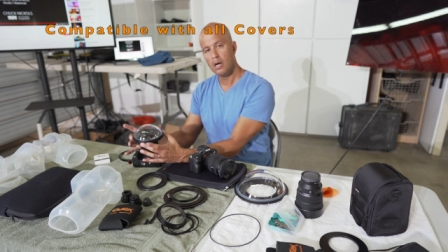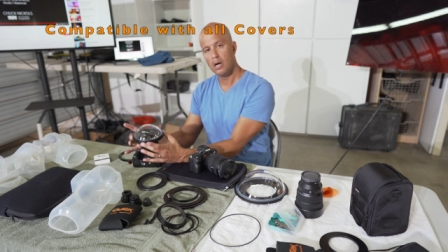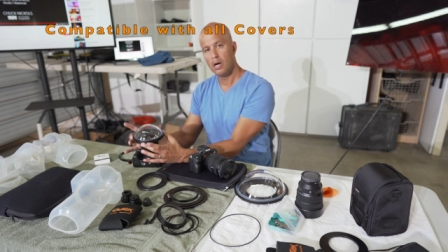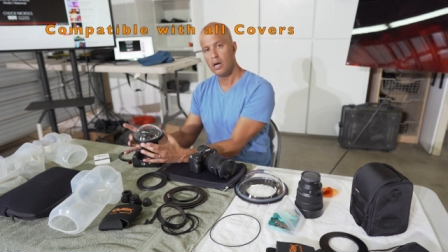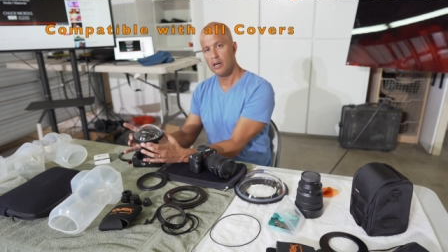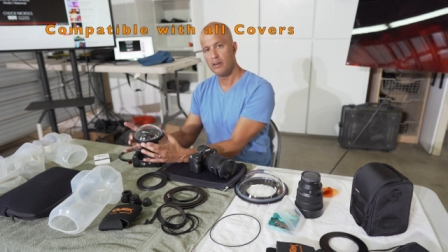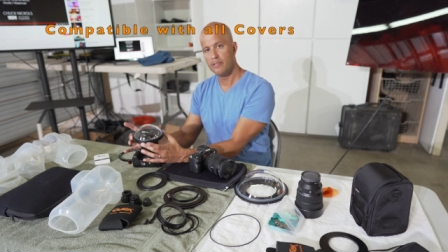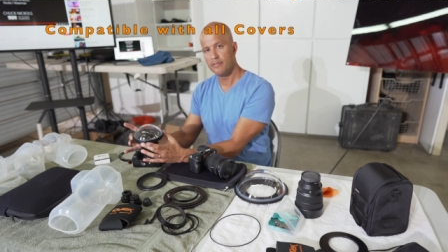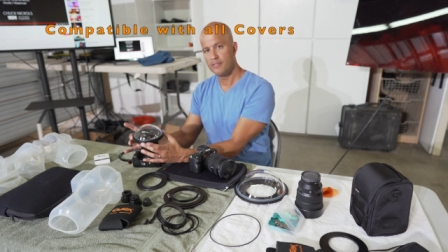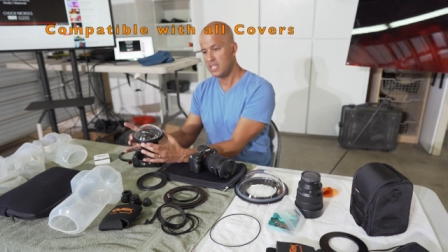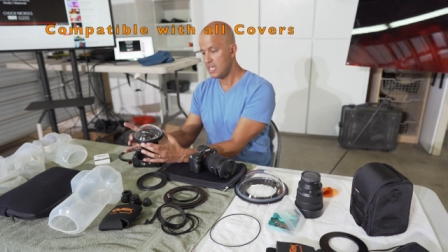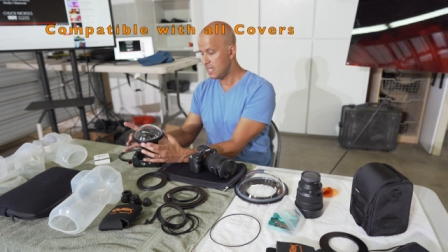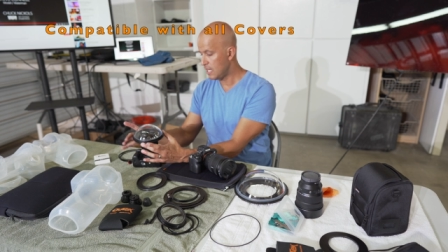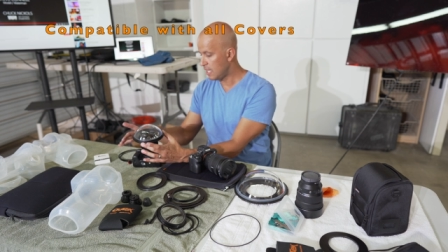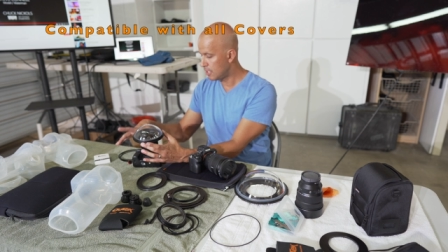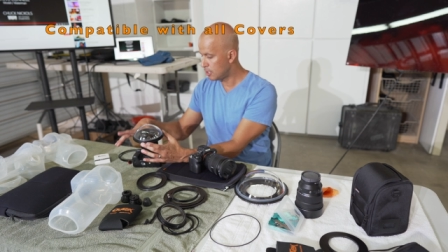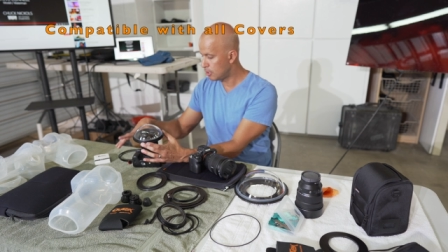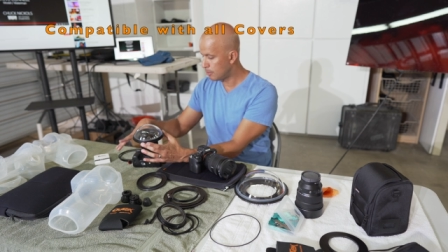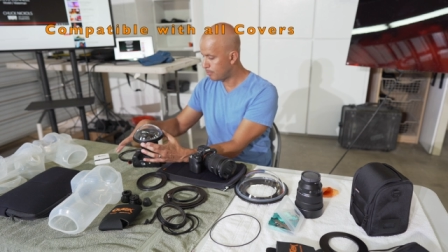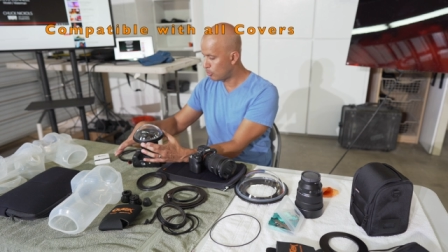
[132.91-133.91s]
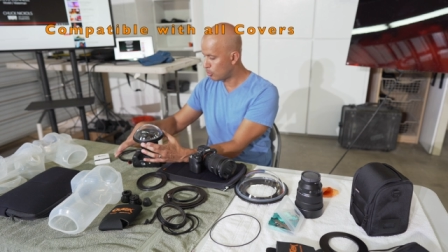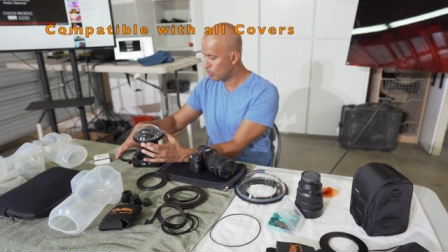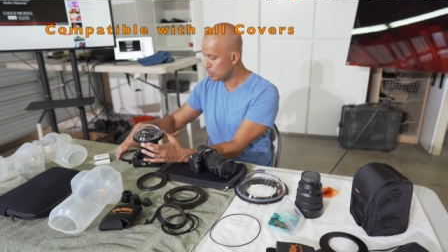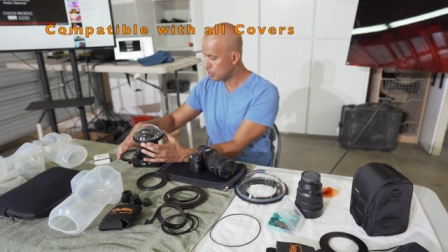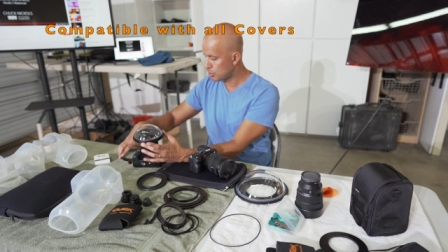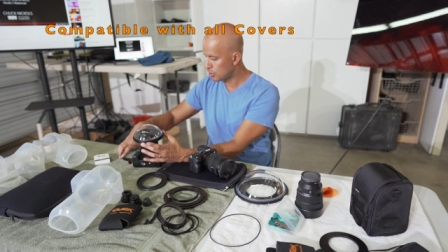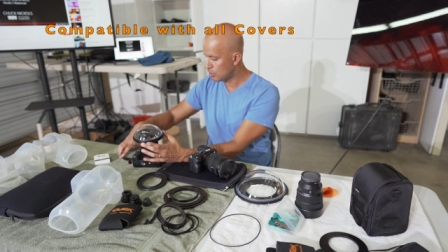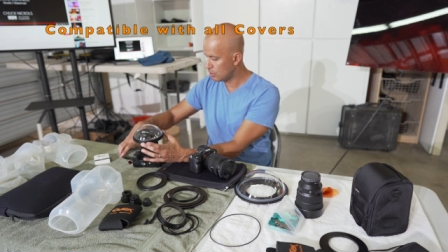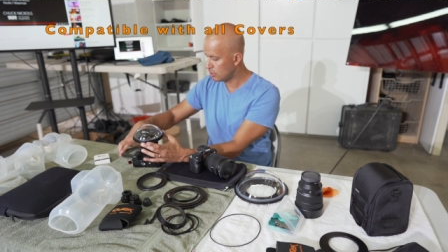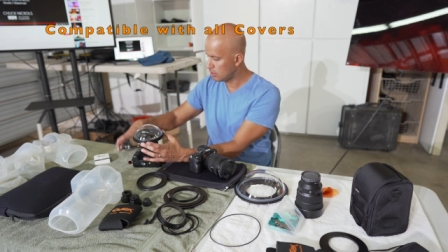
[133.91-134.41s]
of the inner
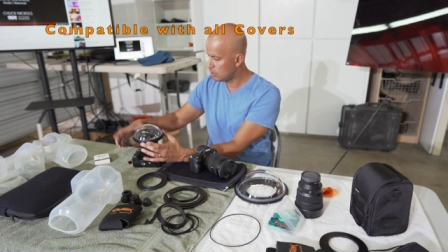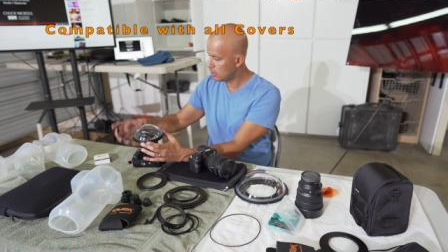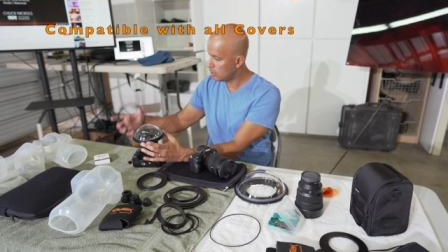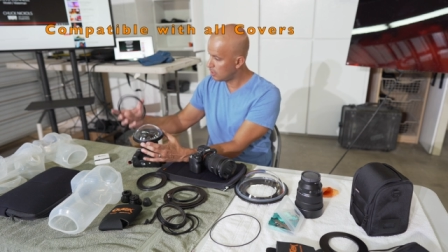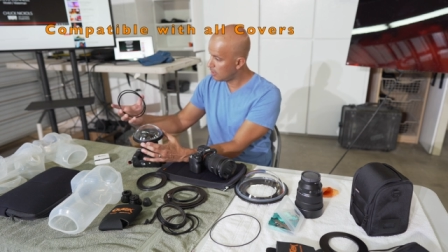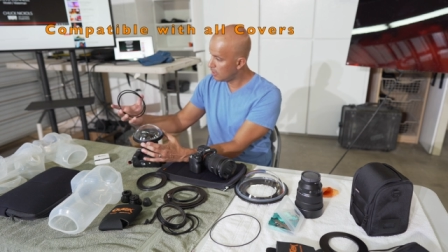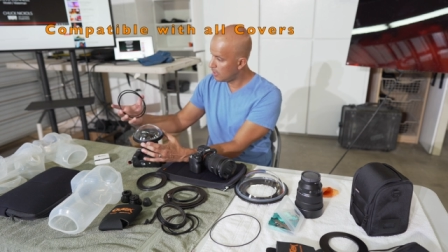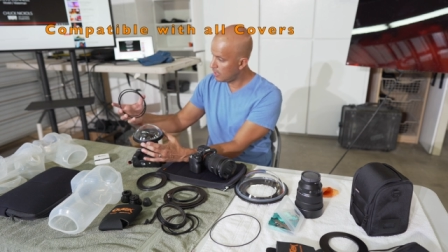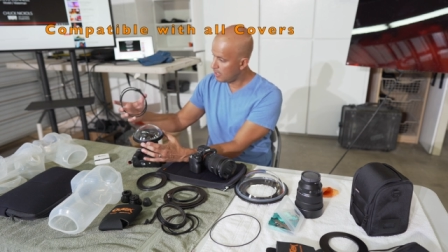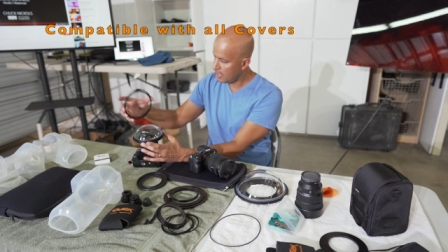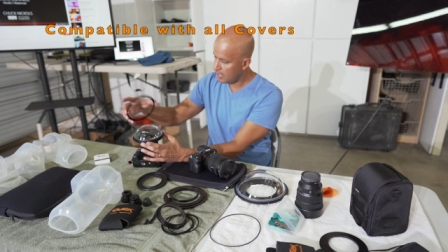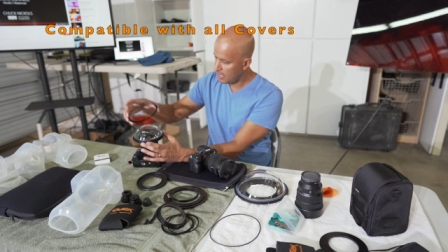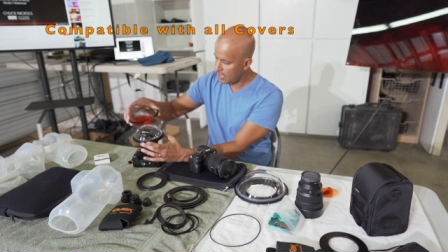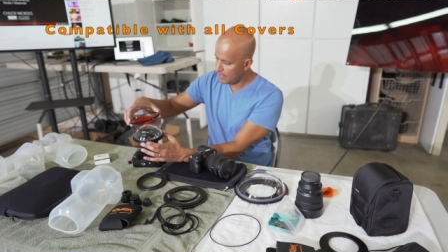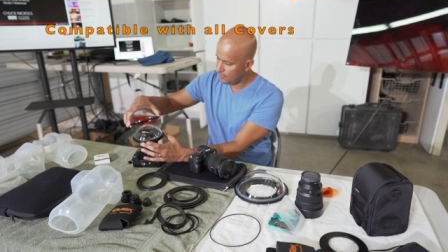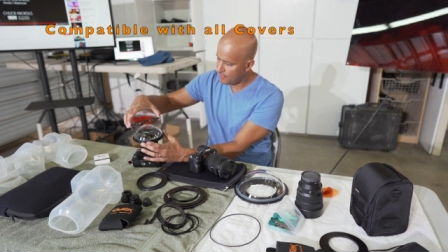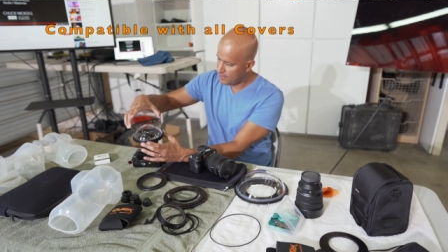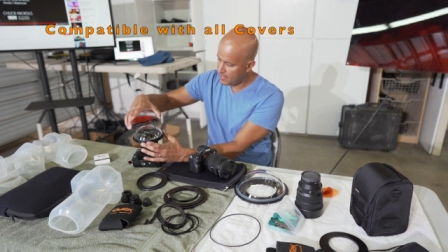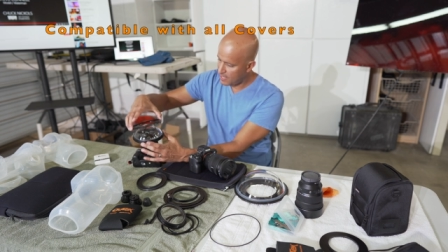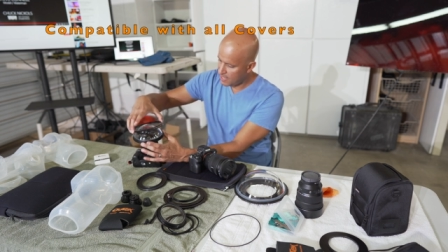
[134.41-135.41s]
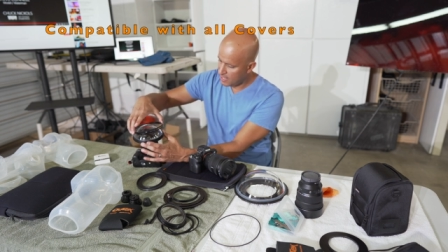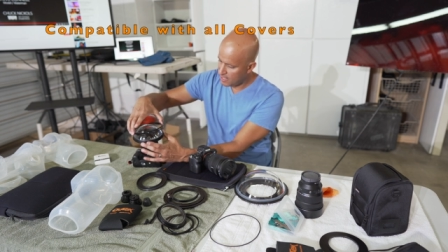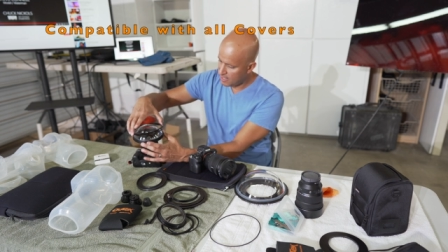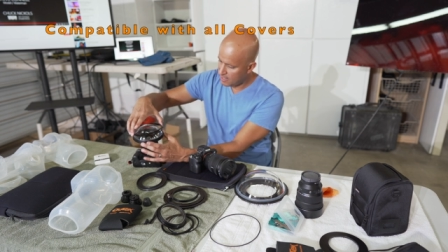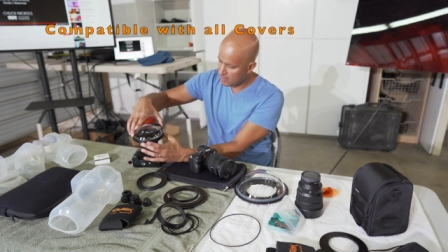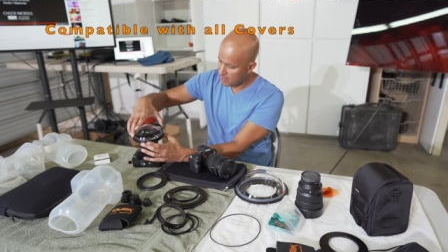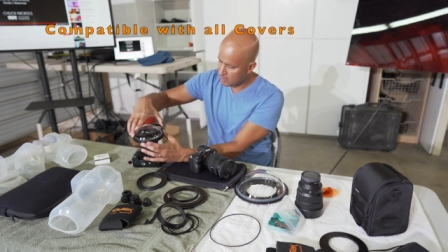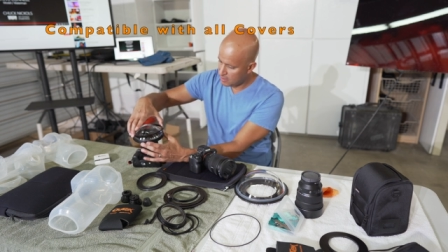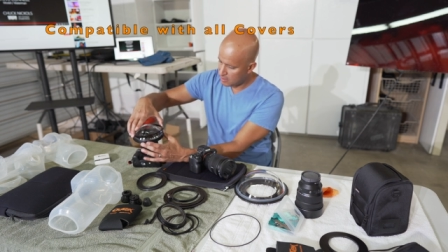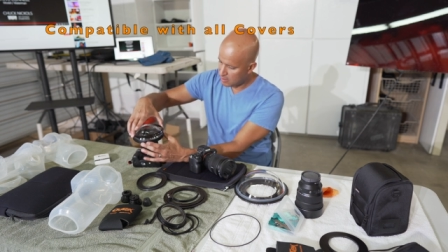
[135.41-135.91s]
portion and
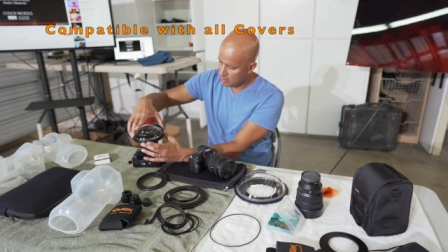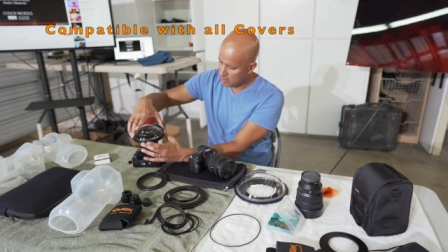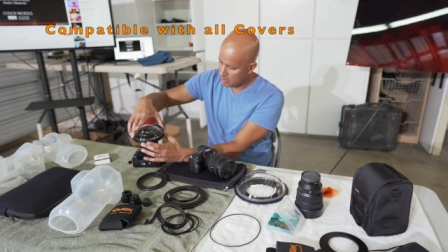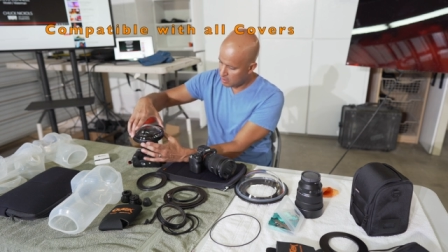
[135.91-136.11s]
then